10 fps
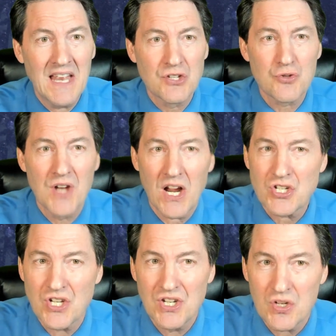
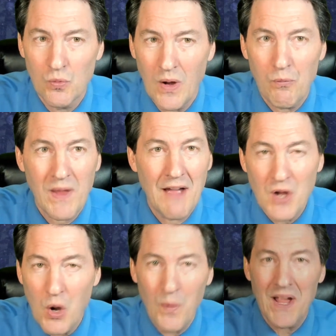introduction to what we
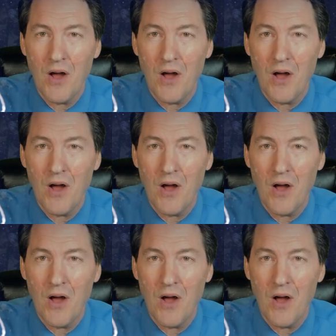have going